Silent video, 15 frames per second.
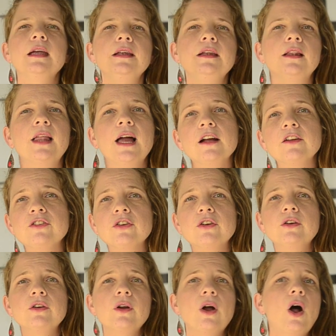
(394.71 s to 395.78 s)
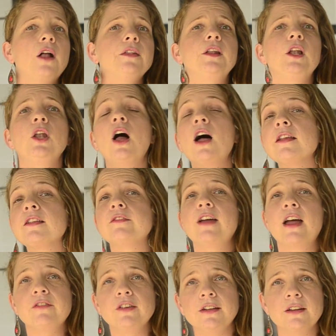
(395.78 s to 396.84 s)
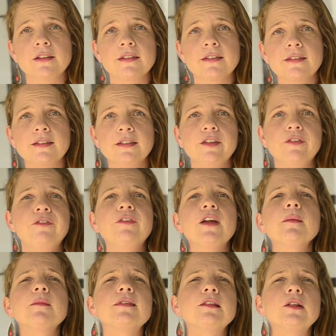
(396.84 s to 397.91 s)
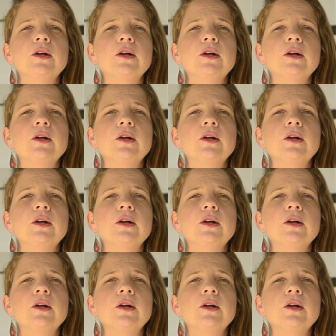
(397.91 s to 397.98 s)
In a lecture on the laws of evidence, the famous